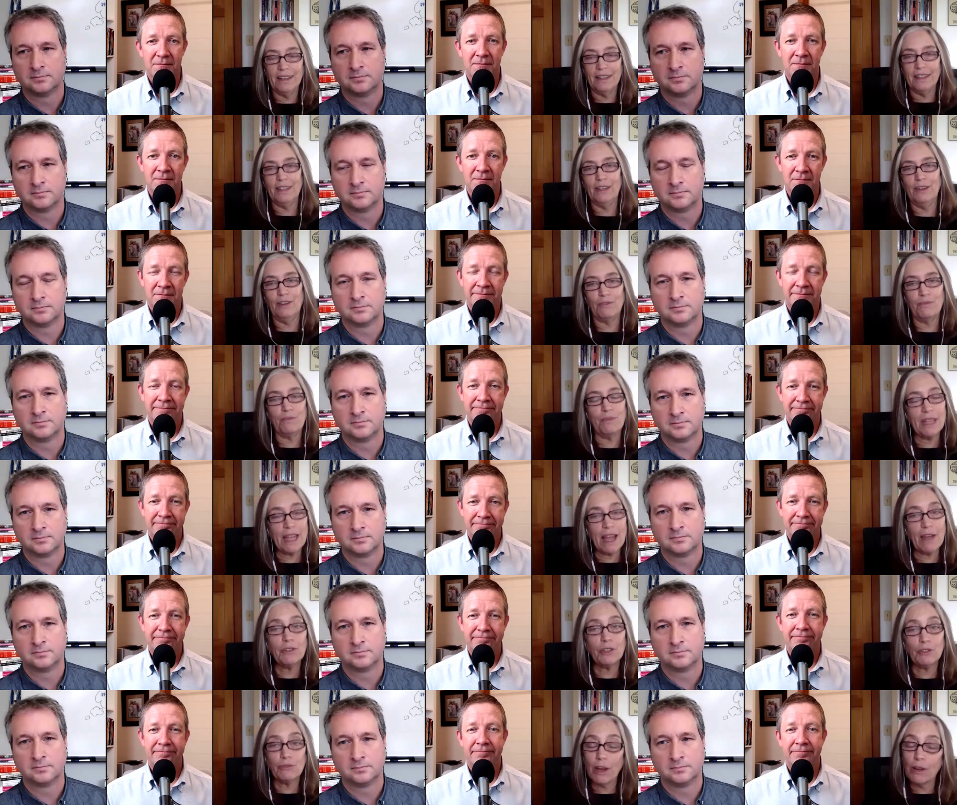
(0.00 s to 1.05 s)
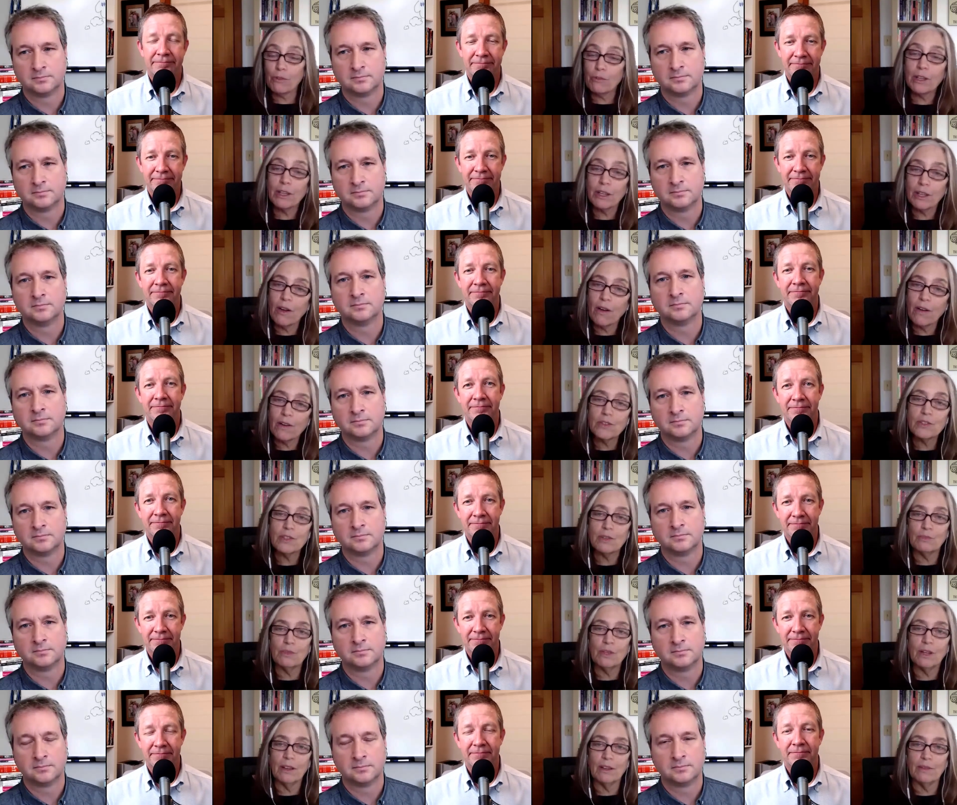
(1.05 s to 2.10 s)
Speaker 1: you know but you have to try really hard
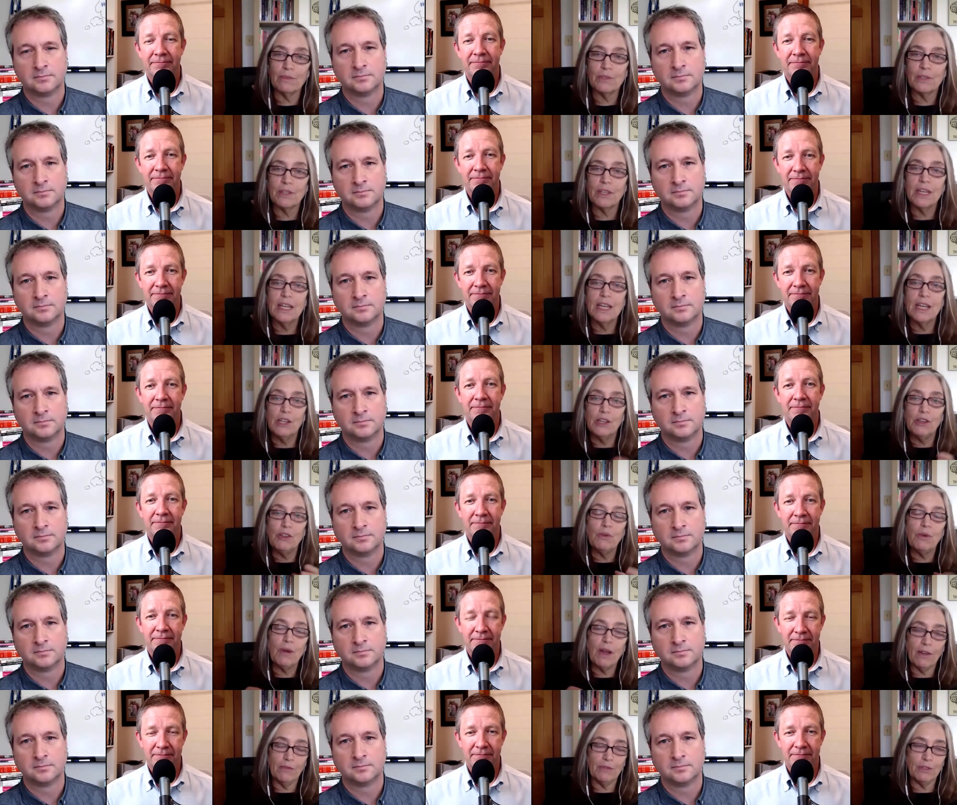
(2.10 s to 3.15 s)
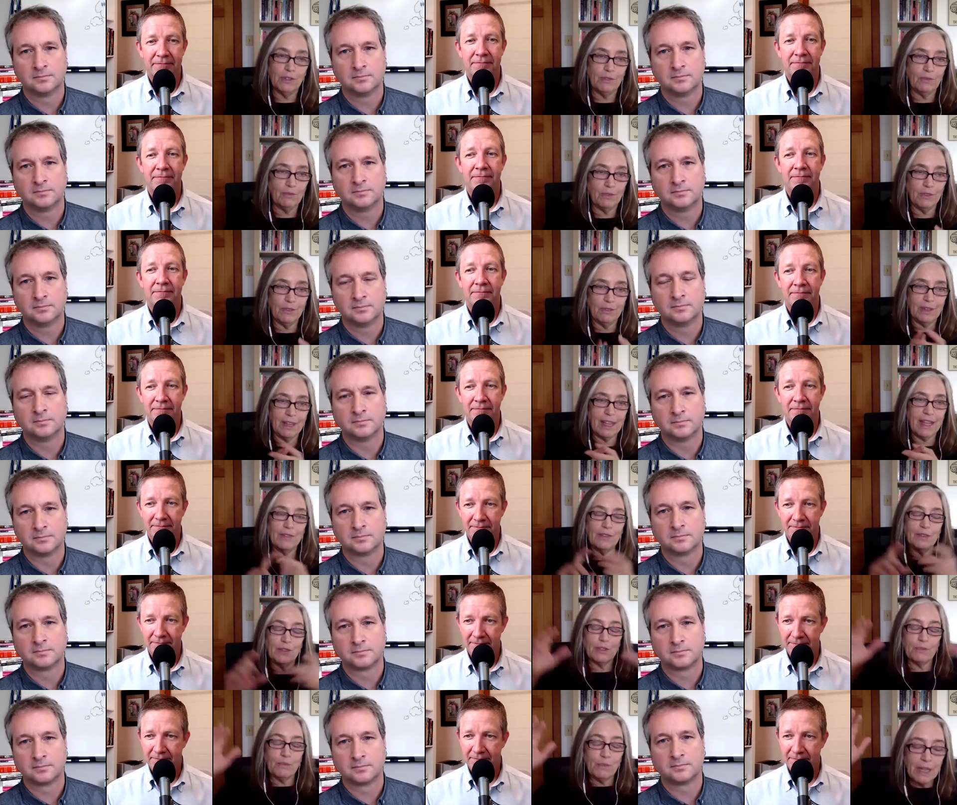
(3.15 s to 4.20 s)
sometimes you have to get the
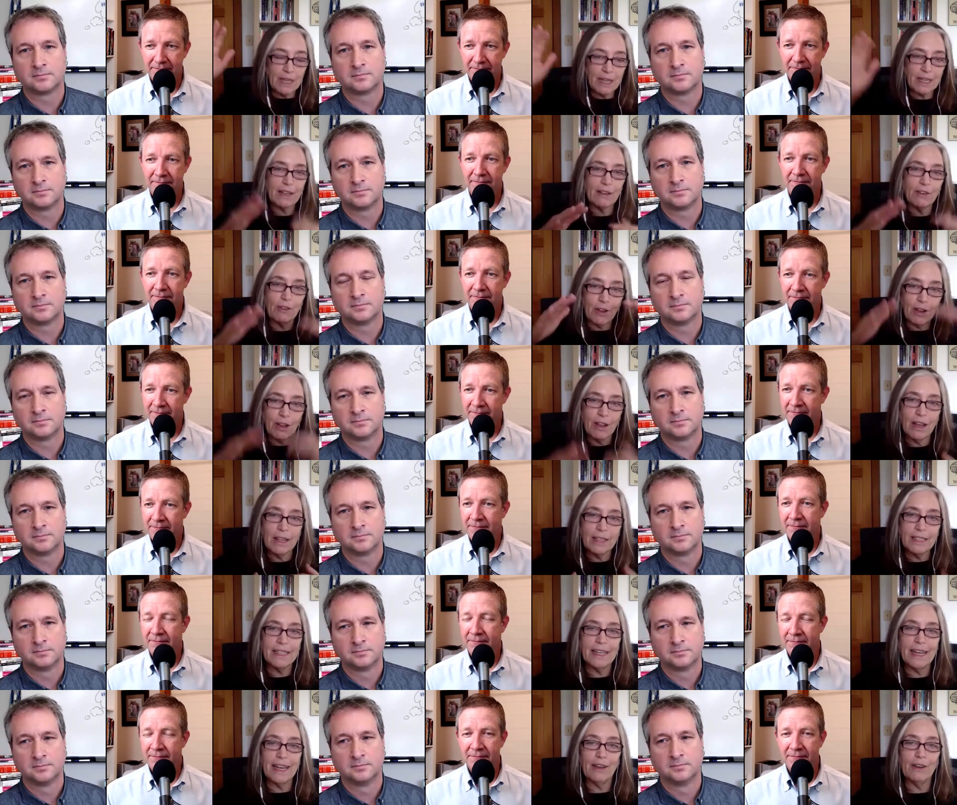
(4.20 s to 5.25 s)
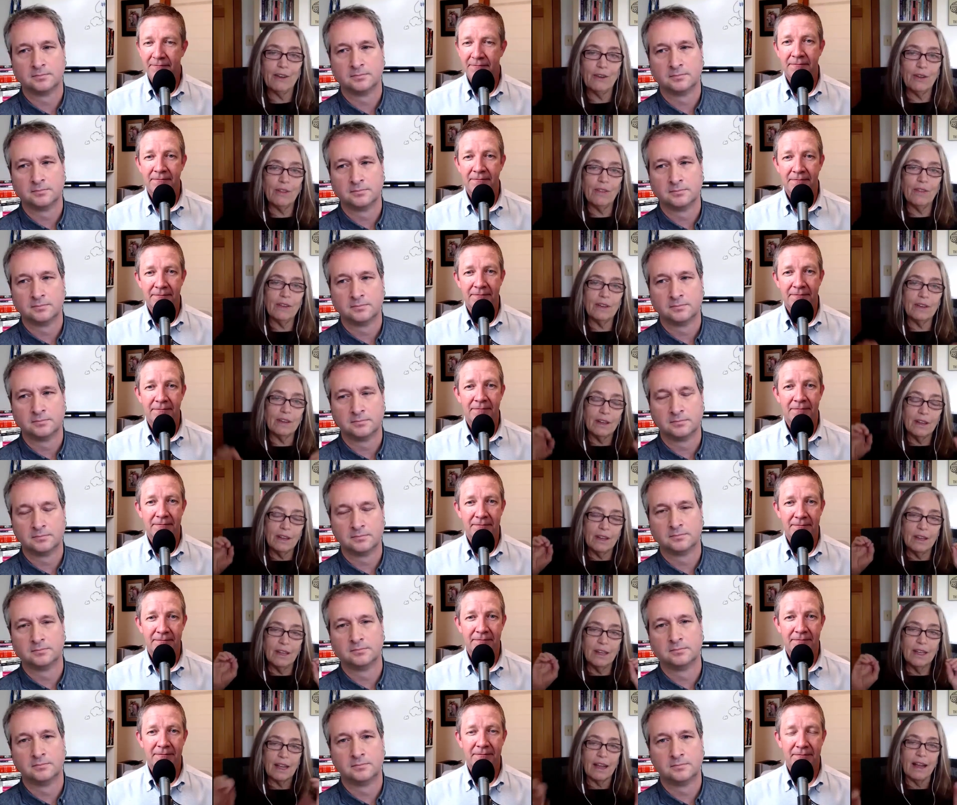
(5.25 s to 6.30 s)
sme to cut down on the
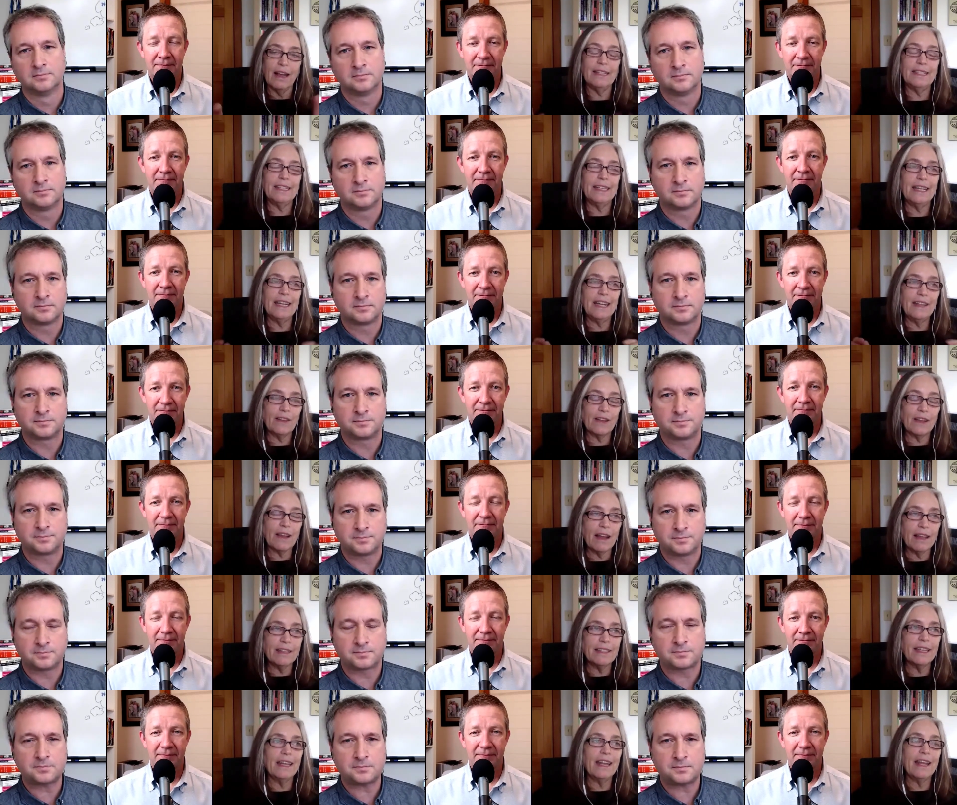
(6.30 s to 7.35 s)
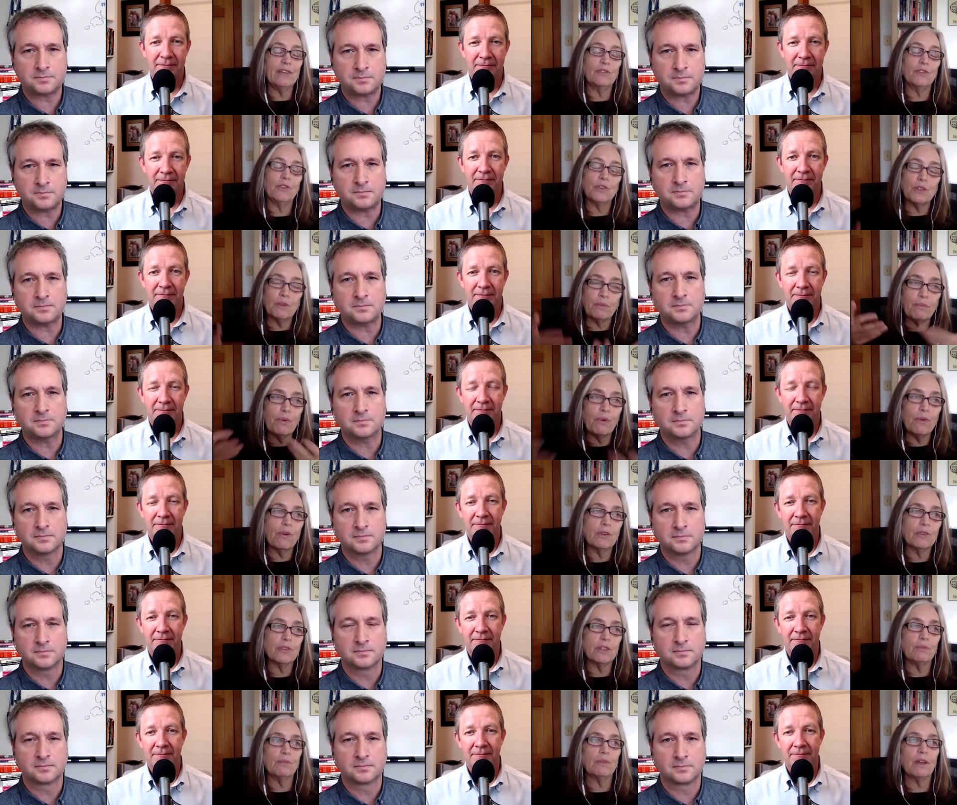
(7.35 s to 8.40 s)
content and the content has to
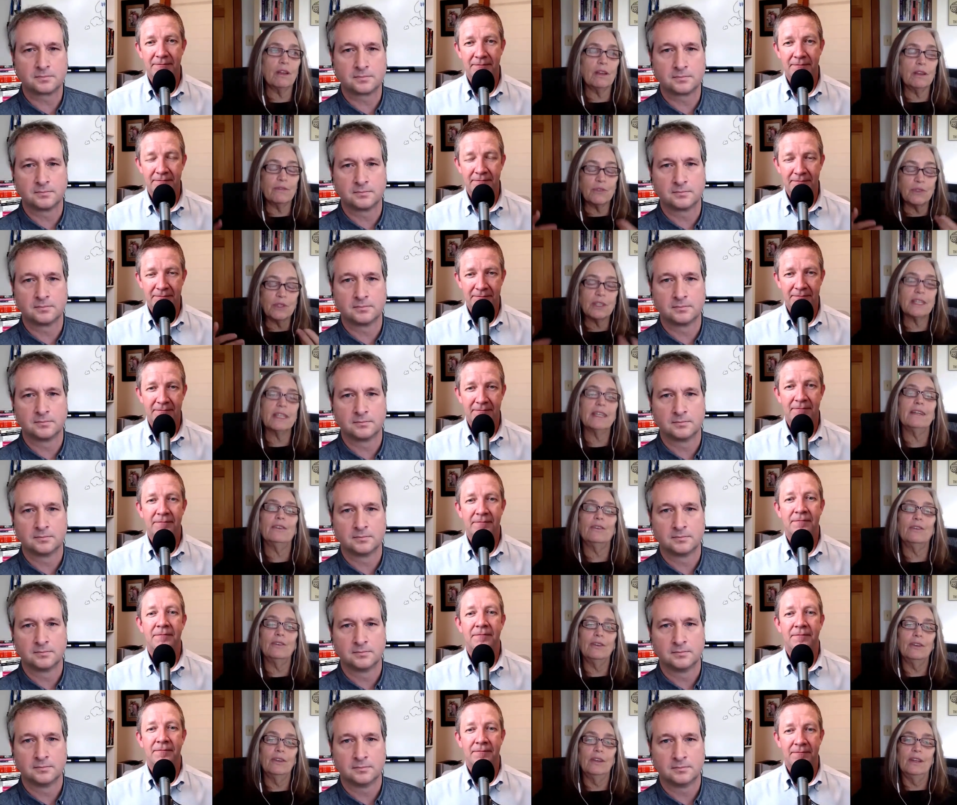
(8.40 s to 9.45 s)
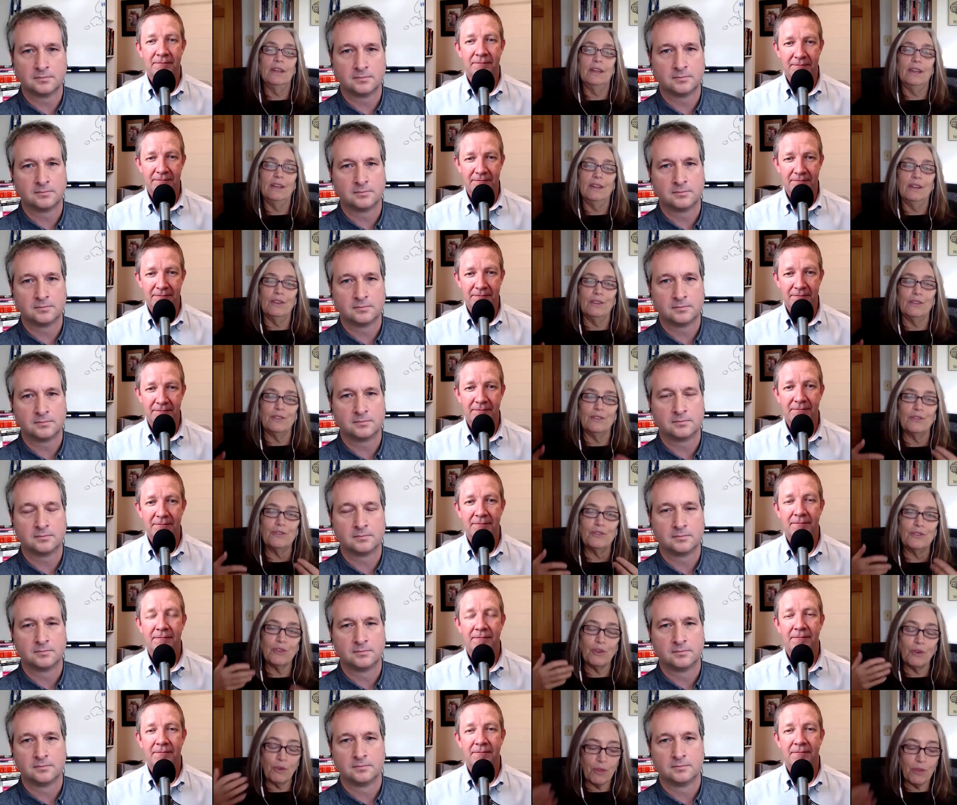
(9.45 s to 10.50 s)
support some kind of skill so